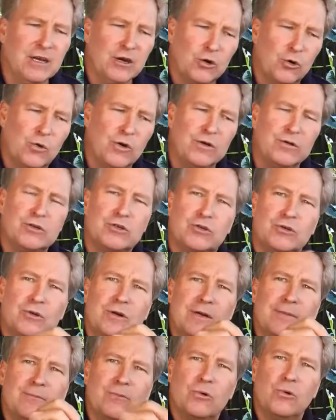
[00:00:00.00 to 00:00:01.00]
grilled
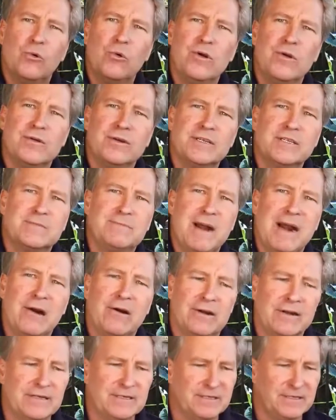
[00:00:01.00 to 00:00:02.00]
shrimp, grilled
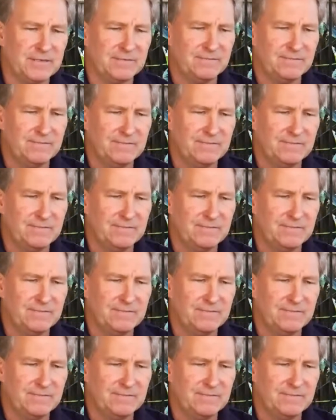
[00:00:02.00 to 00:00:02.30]
asparagus.